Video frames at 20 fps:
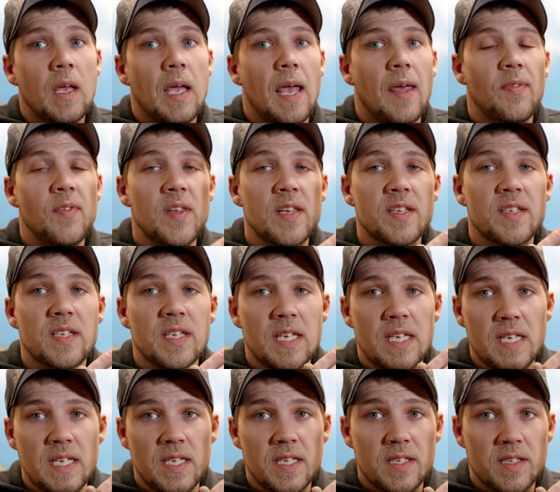And this
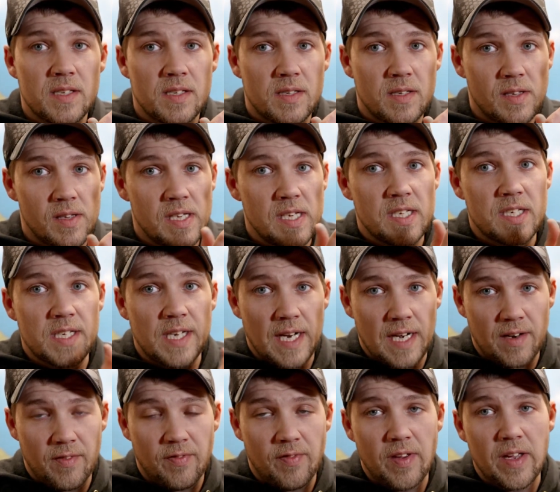is the
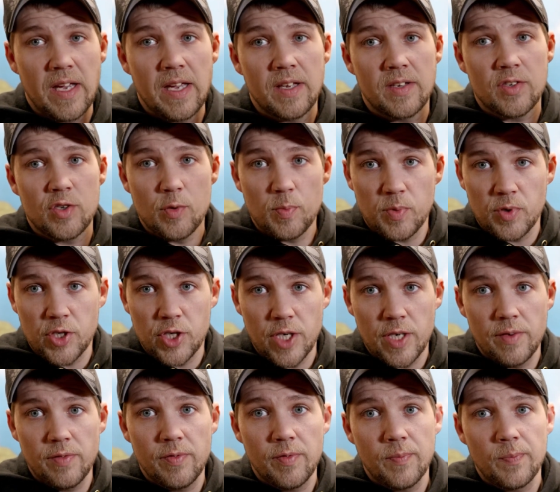Santa Fe Super
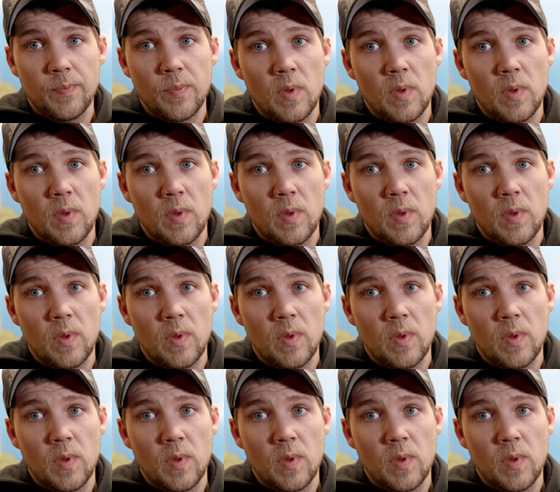Chief.